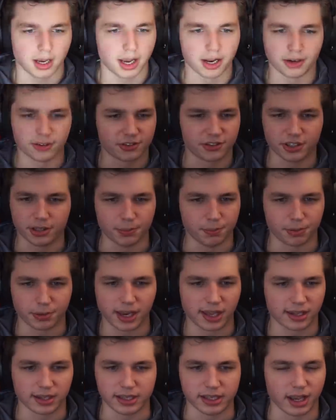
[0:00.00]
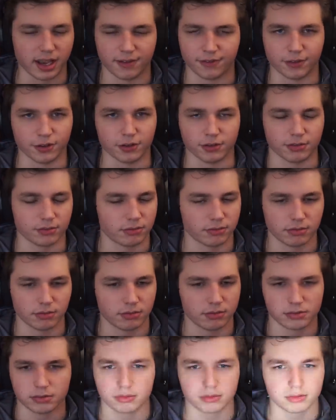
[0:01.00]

I don't see Bradley ever killed.